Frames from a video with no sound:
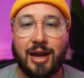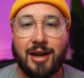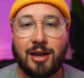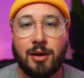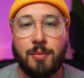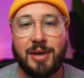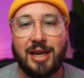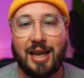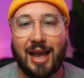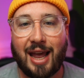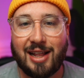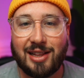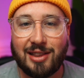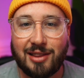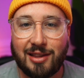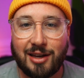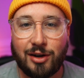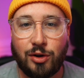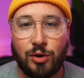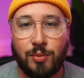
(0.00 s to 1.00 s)
it can be a
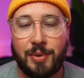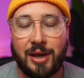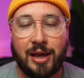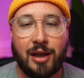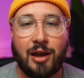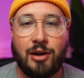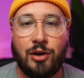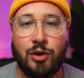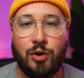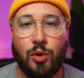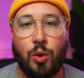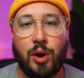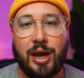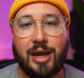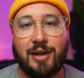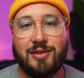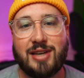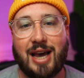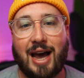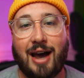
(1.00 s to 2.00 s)
little bit
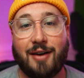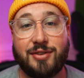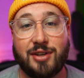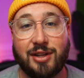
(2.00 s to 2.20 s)
annoying to have